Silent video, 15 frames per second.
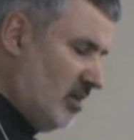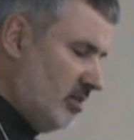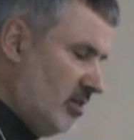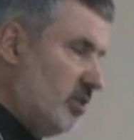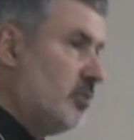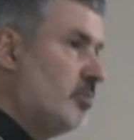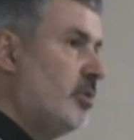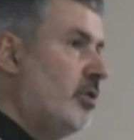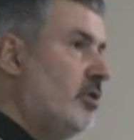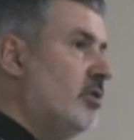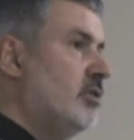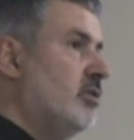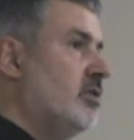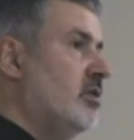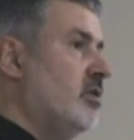
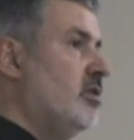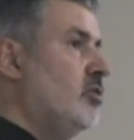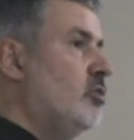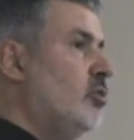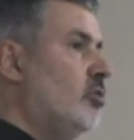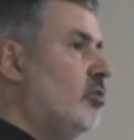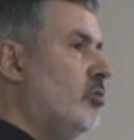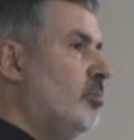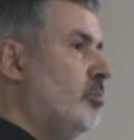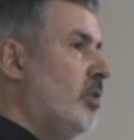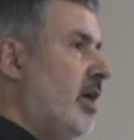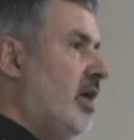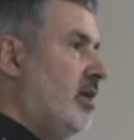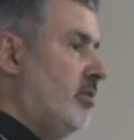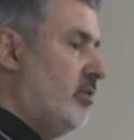dispersed in
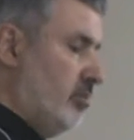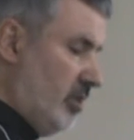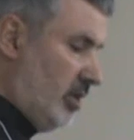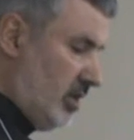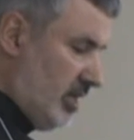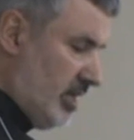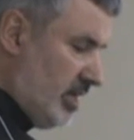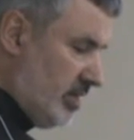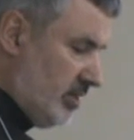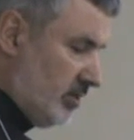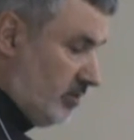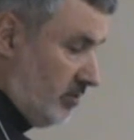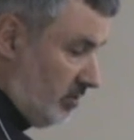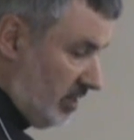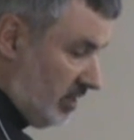Europe and Middle
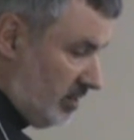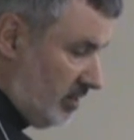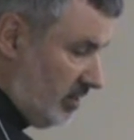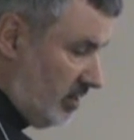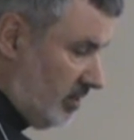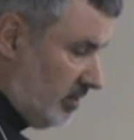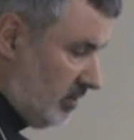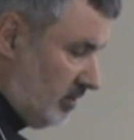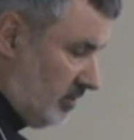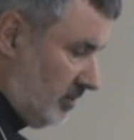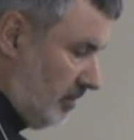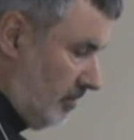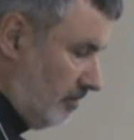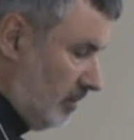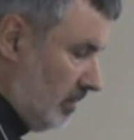East, the Near East,